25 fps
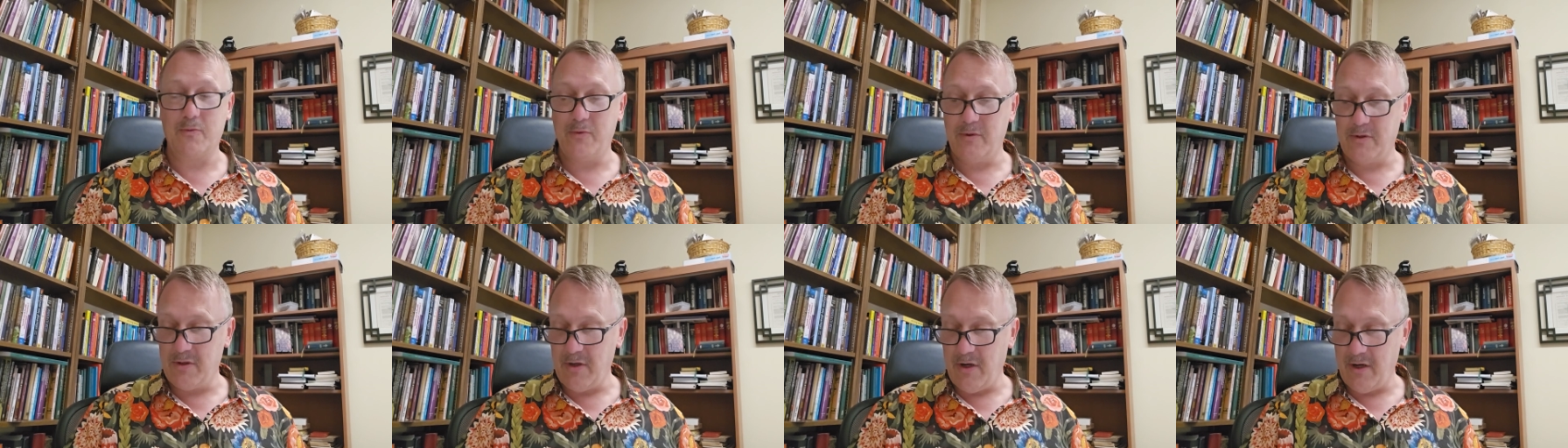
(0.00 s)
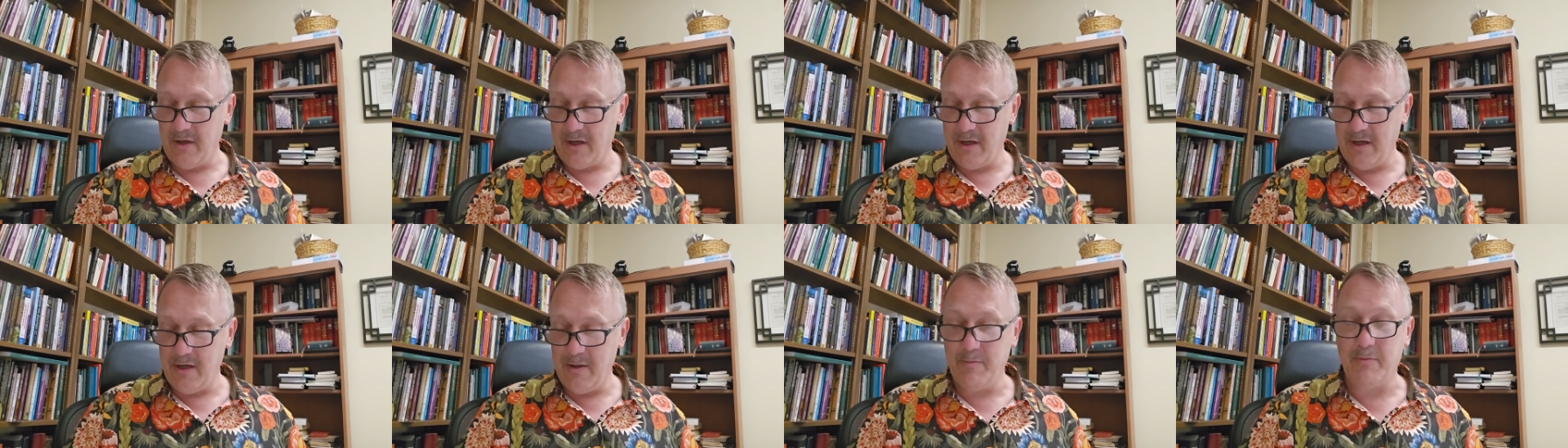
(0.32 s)
We're
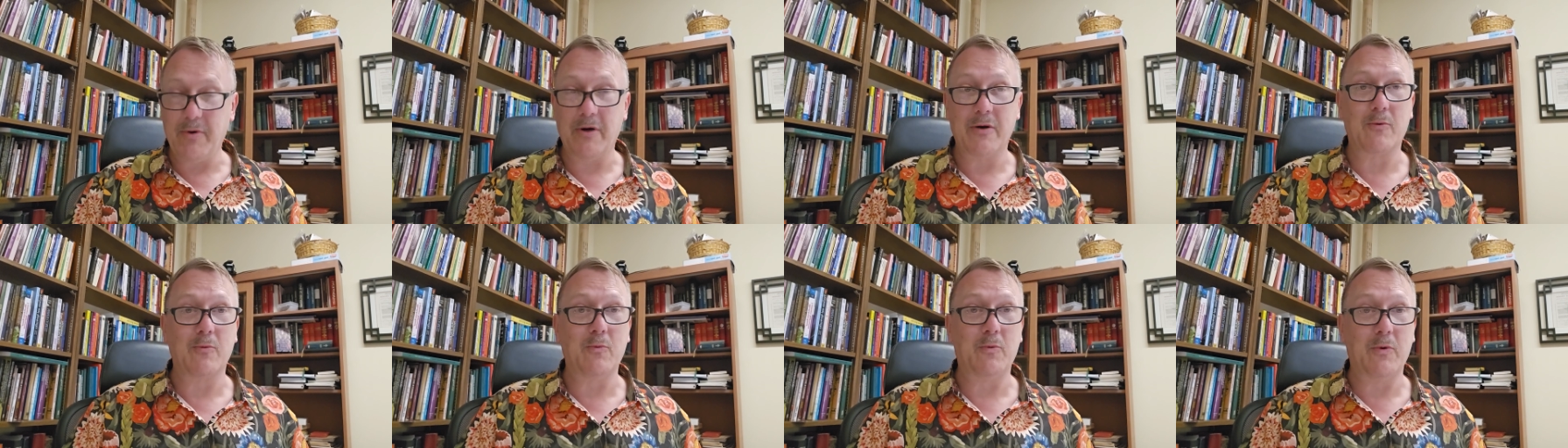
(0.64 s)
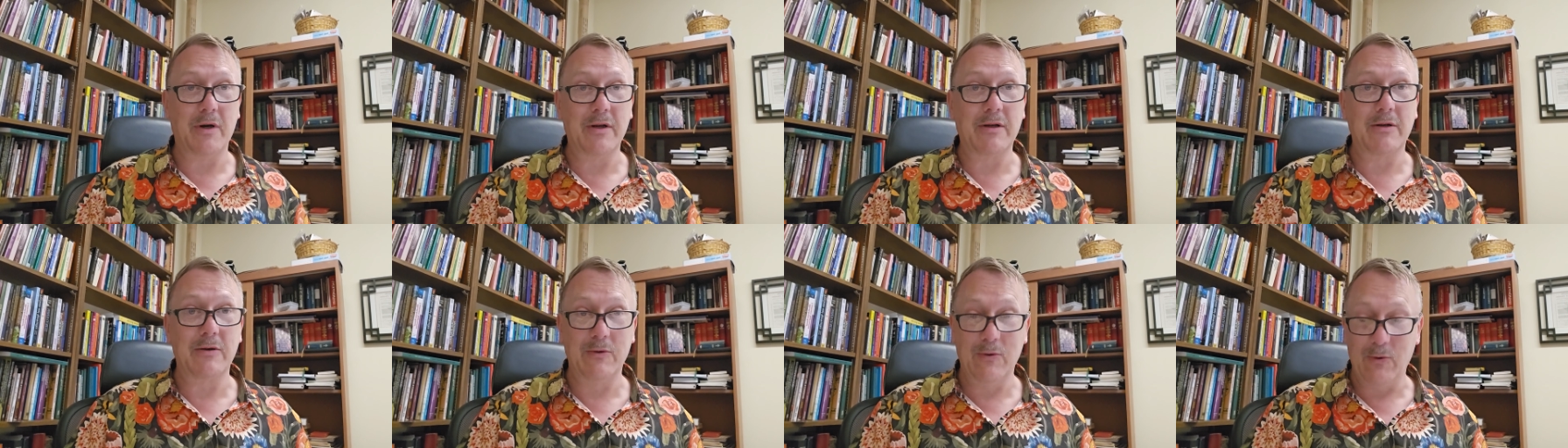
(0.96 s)
talking about
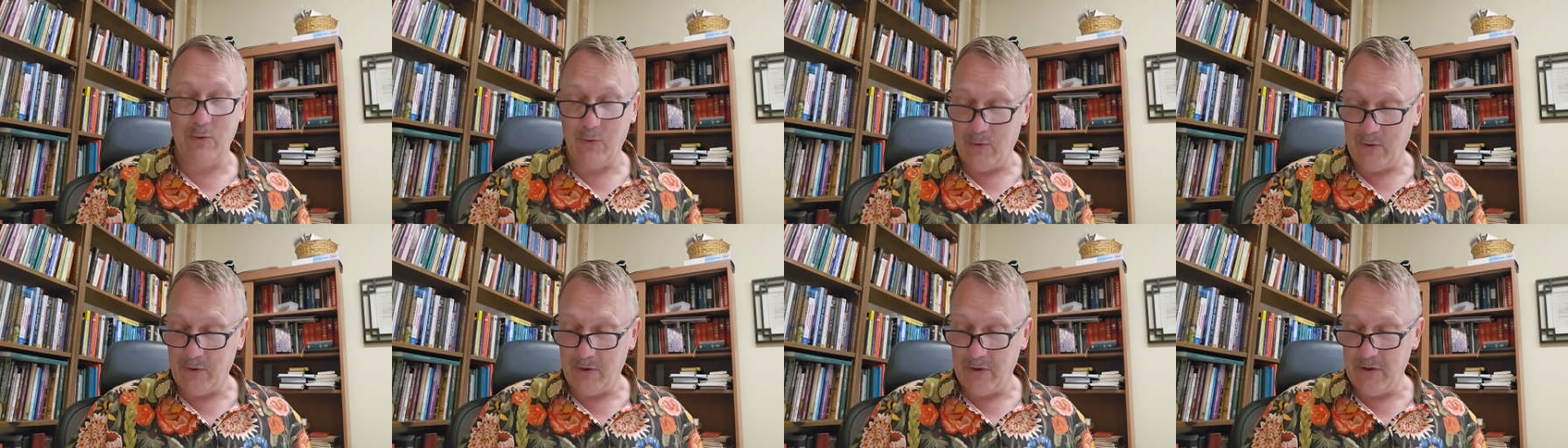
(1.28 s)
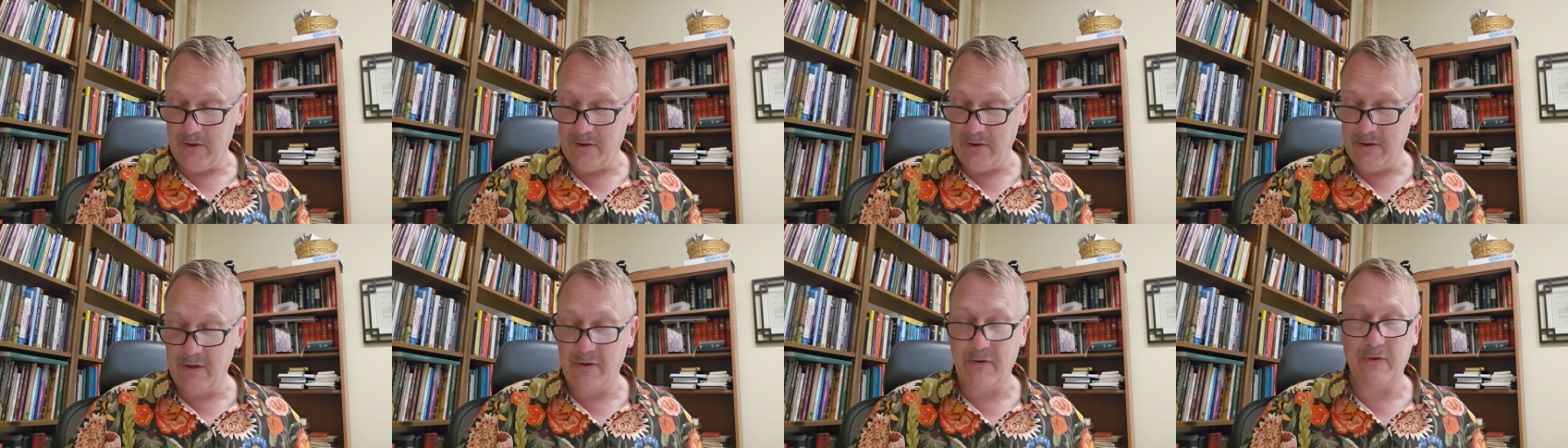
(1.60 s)
one
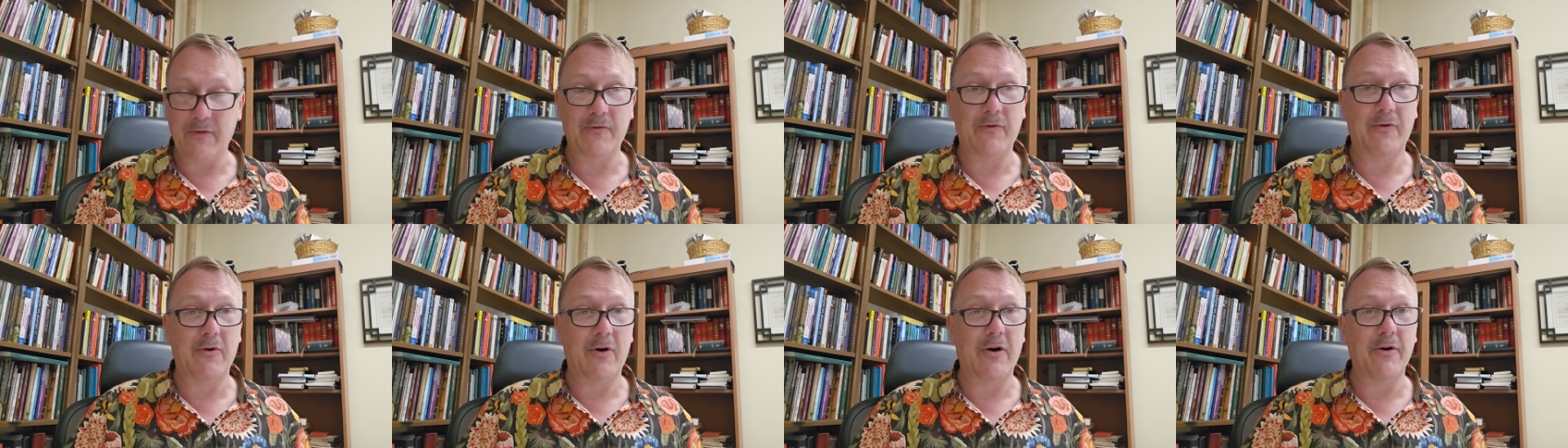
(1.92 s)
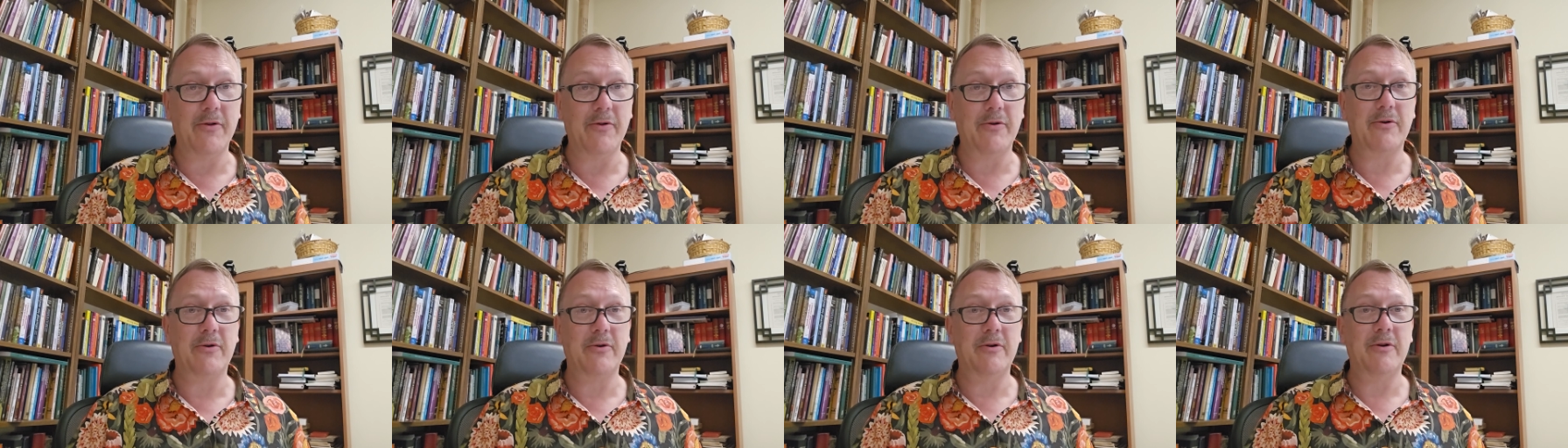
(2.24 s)
Lord and
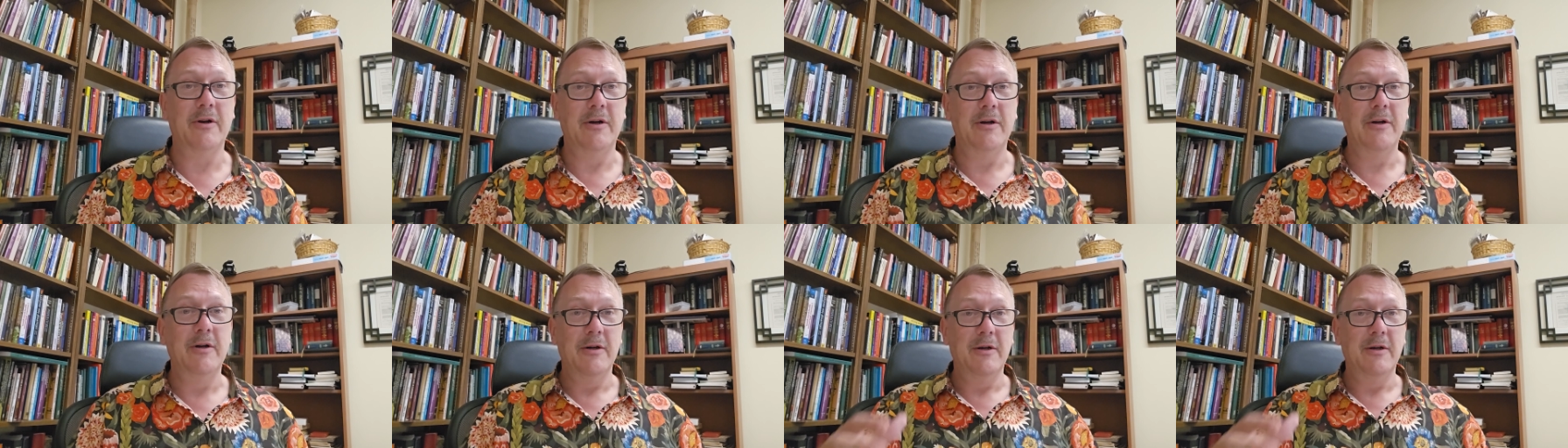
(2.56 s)
Father,